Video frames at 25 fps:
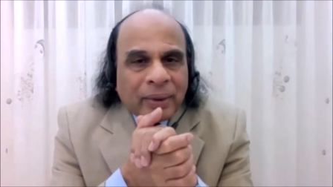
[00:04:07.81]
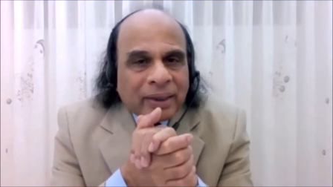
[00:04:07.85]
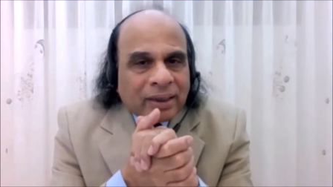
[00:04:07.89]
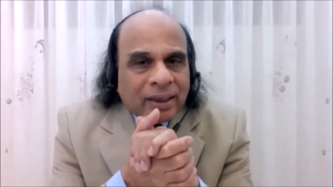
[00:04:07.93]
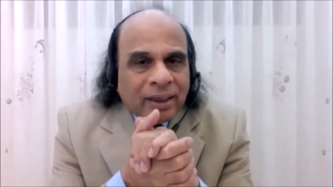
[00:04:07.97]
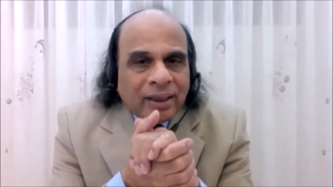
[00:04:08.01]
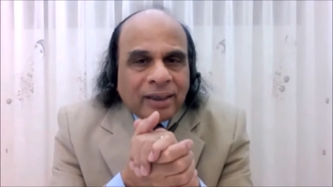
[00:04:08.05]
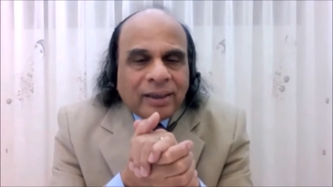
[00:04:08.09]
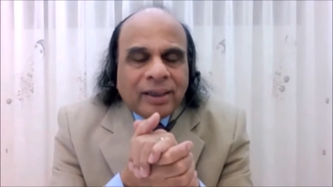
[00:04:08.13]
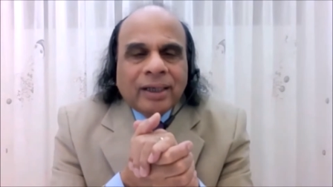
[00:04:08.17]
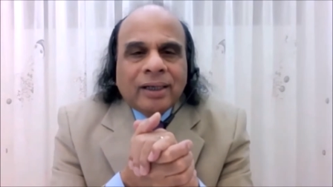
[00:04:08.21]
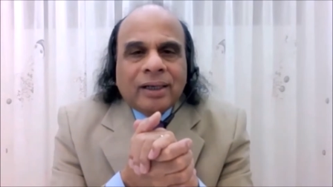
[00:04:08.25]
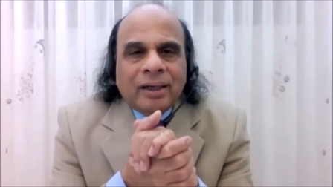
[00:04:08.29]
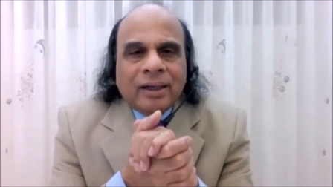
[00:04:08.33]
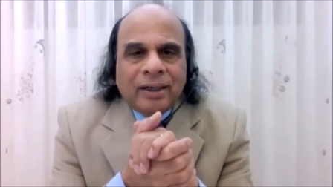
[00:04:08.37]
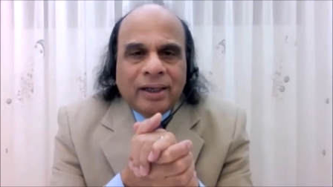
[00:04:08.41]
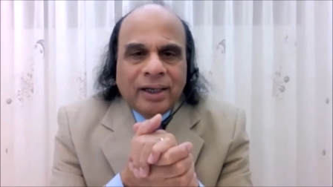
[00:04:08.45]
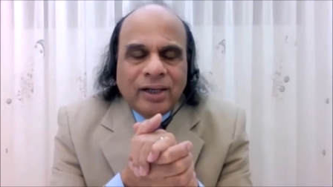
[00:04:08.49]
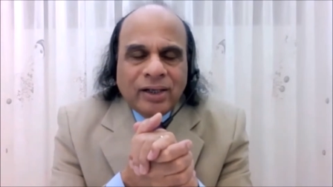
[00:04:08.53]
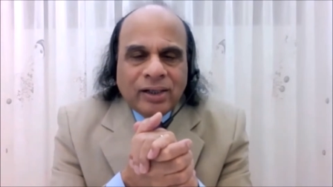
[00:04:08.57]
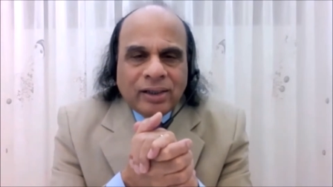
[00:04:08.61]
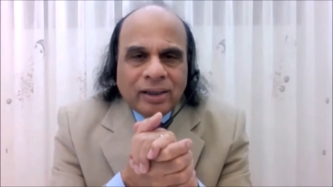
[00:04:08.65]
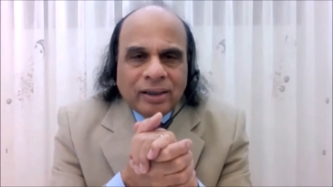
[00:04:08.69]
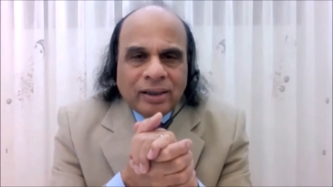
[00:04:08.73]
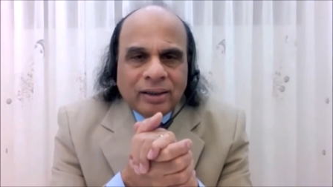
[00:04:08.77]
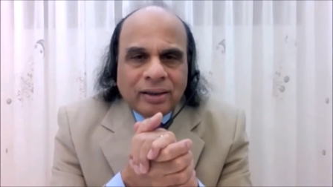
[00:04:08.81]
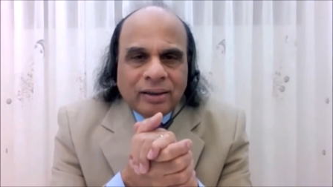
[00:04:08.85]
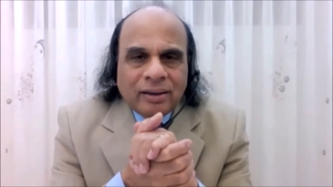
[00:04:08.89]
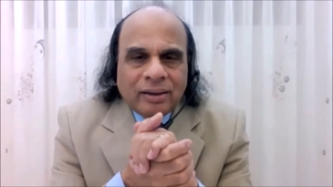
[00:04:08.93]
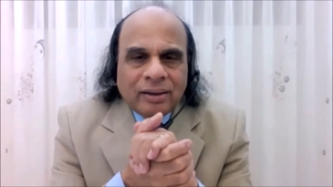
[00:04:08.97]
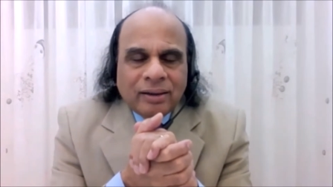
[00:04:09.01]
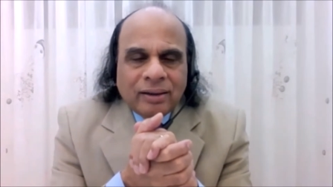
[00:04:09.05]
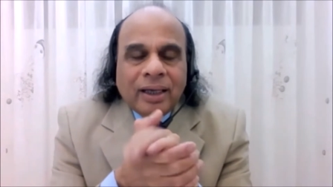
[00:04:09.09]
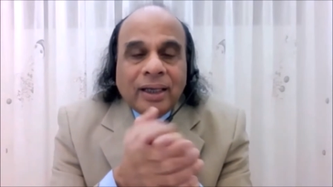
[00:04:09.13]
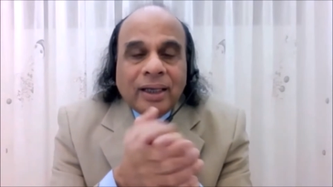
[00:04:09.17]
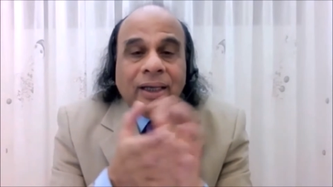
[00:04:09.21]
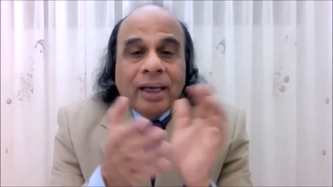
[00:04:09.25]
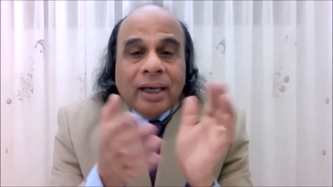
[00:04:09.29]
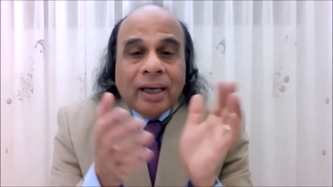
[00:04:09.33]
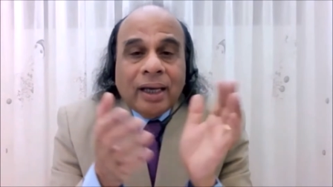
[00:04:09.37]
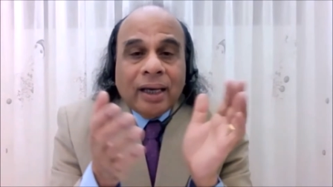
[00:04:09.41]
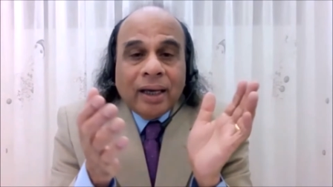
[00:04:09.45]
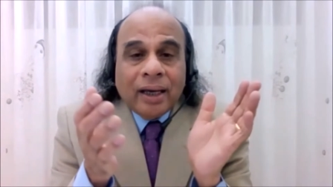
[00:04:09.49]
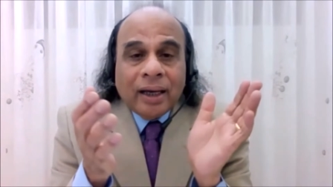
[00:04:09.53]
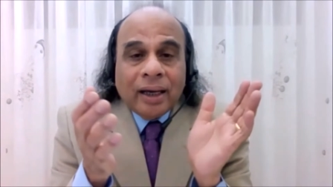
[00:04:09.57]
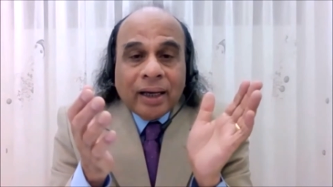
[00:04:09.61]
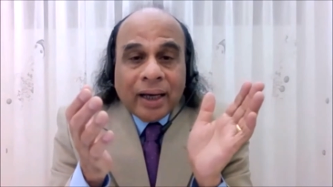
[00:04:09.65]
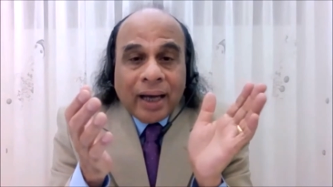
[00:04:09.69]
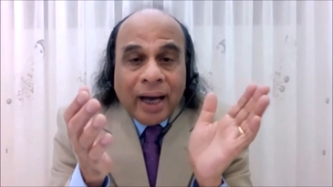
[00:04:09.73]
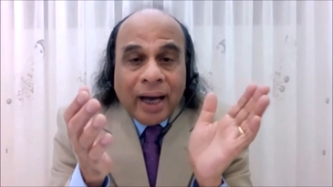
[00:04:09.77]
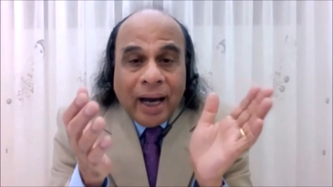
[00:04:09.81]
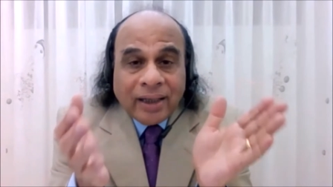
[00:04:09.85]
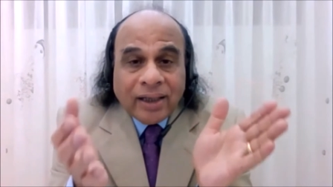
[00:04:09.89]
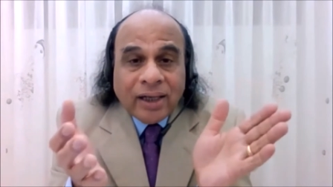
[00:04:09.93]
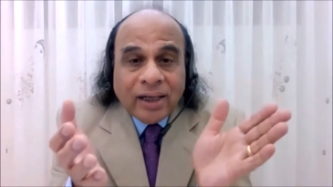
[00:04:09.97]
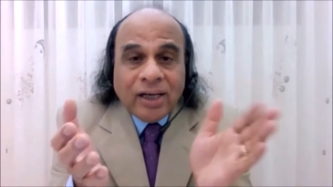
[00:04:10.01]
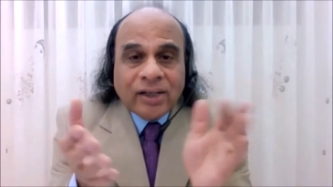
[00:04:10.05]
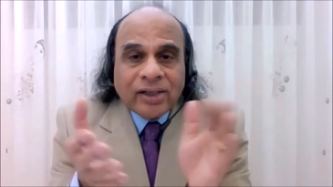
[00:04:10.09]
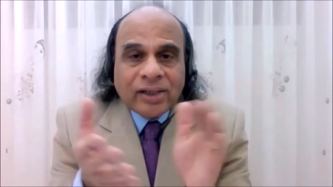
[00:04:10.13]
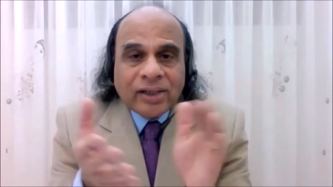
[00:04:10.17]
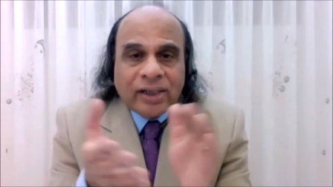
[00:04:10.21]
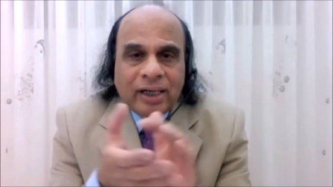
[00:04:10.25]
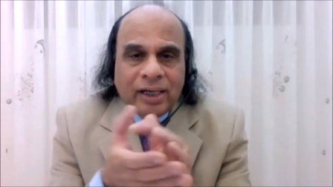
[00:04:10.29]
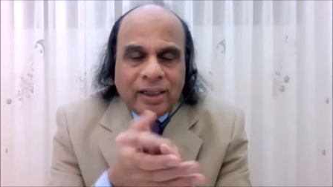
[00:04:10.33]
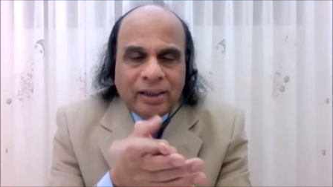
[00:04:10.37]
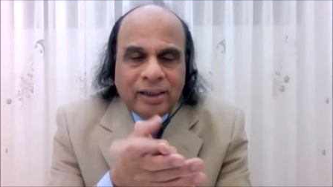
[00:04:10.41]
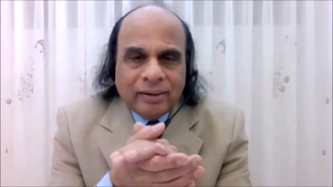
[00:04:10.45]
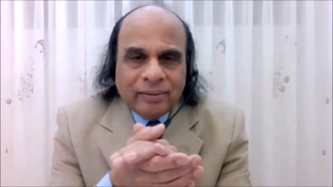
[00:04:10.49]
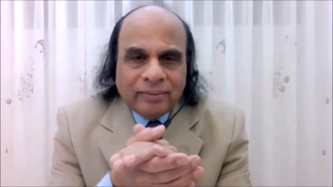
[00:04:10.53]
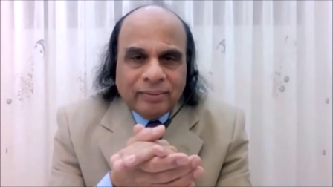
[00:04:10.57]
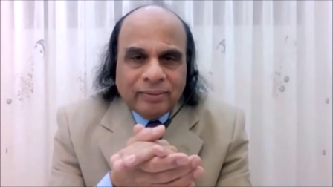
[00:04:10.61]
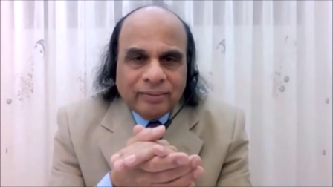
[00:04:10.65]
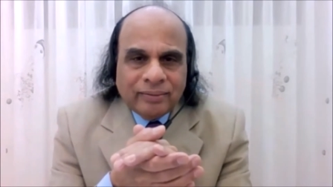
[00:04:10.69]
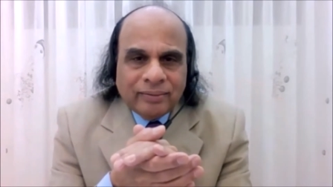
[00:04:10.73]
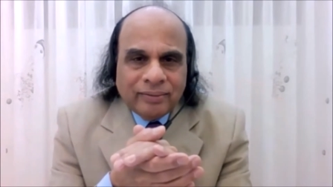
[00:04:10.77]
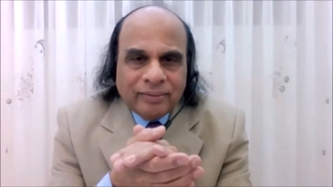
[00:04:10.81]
pathetic condition in a cattle shed.